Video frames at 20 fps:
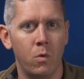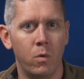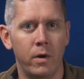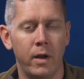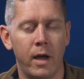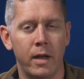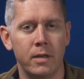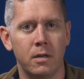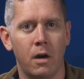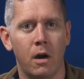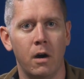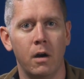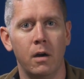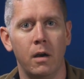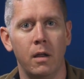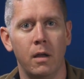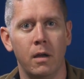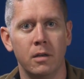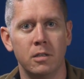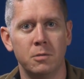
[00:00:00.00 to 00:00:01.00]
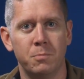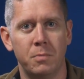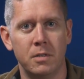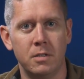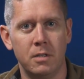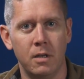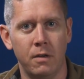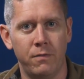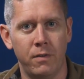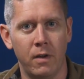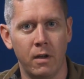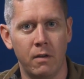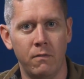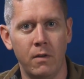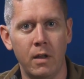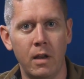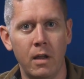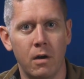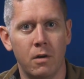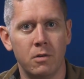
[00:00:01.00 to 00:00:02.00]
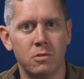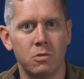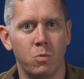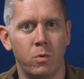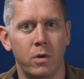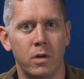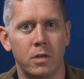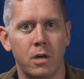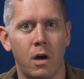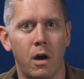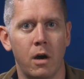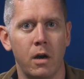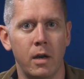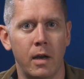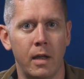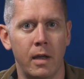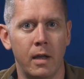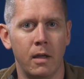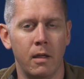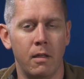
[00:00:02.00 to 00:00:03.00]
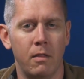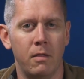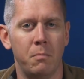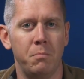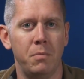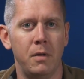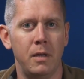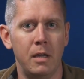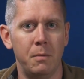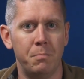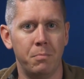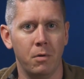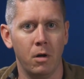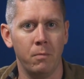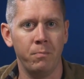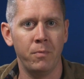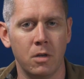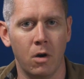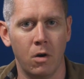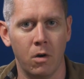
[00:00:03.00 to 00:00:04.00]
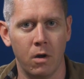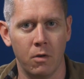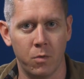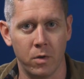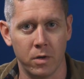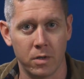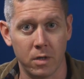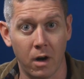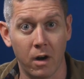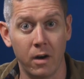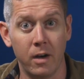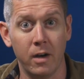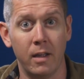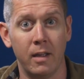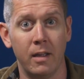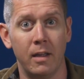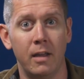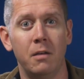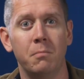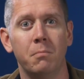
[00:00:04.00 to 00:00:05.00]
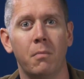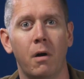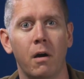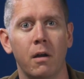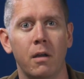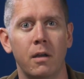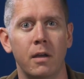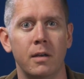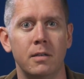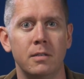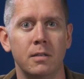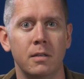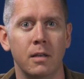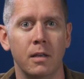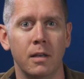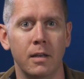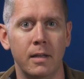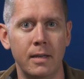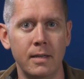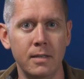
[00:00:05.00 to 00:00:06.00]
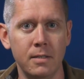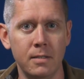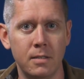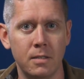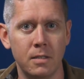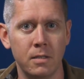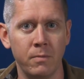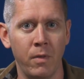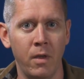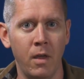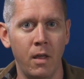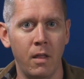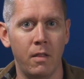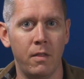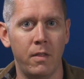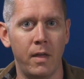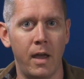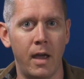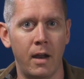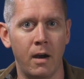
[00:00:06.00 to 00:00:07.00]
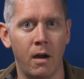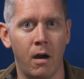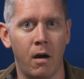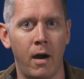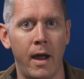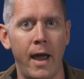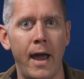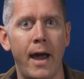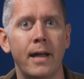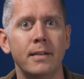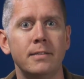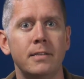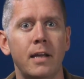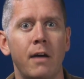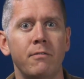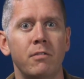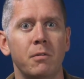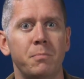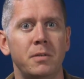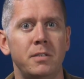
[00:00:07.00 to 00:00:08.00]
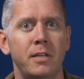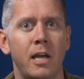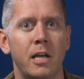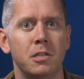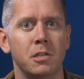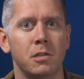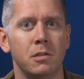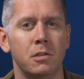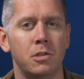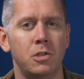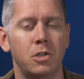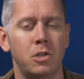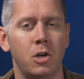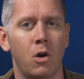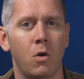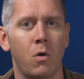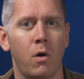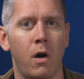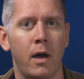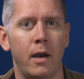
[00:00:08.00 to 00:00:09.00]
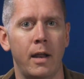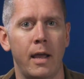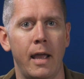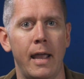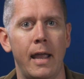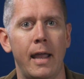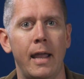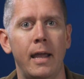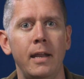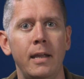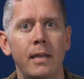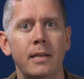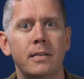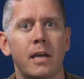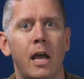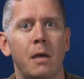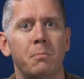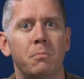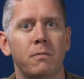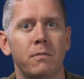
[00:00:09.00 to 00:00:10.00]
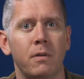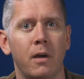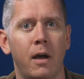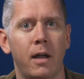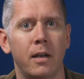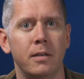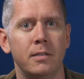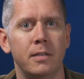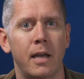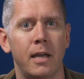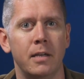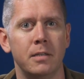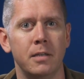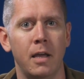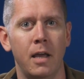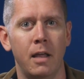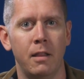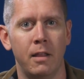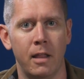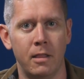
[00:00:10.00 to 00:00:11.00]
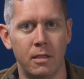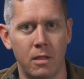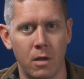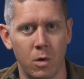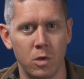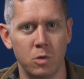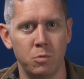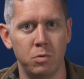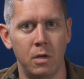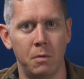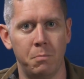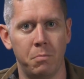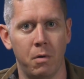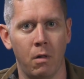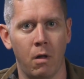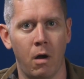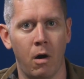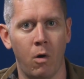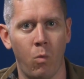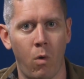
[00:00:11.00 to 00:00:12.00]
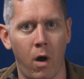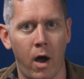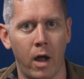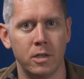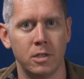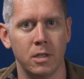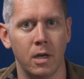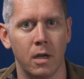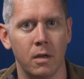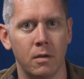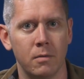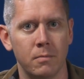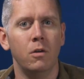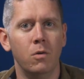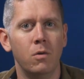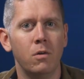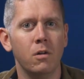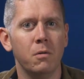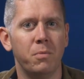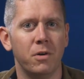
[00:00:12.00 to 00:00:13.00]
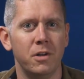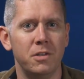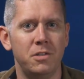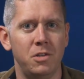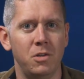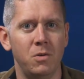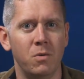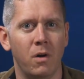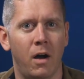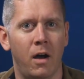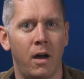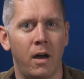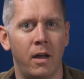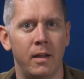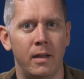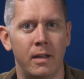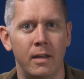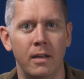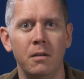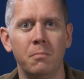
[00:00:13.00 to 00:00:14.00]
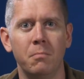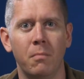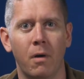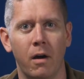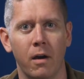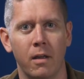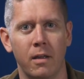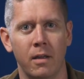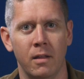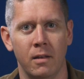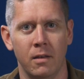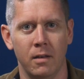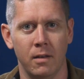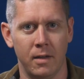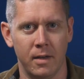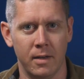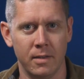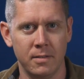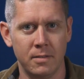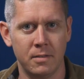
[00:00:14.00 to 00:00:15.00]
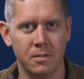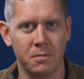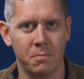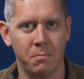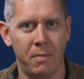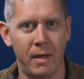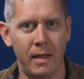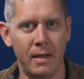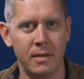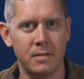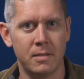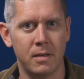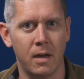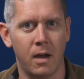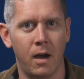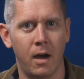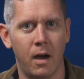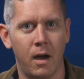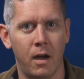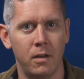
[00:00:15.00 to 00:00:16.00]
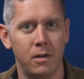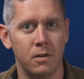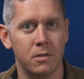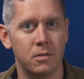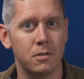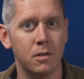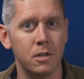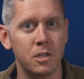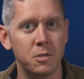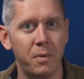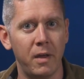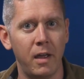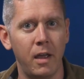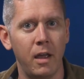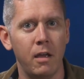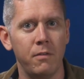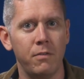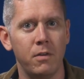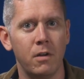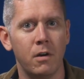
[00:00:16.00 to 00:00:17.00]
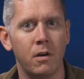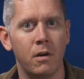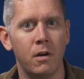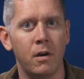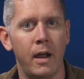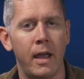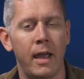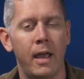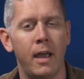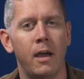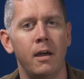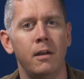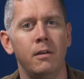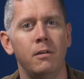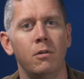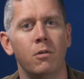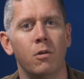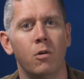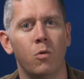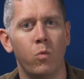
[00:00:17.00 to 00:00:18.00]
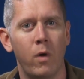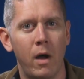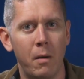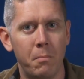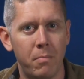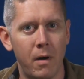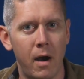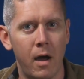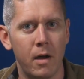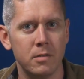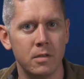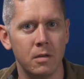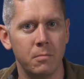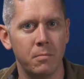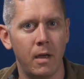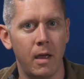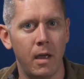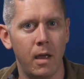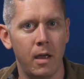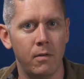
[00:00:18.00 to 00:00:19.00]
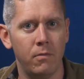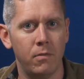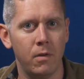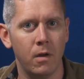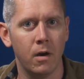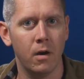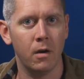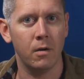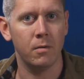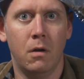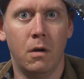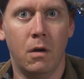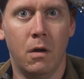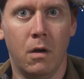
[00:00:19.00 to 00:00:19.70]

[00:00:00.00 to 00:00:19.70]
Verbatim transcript: We're not targeting specific videos. We're targeting the people. So if we're targeting in-market lists, then our ads have the potential to show on any type of content that those people are watching. Google puts you on in-market lists based on your search behavior and your web browsing behavior.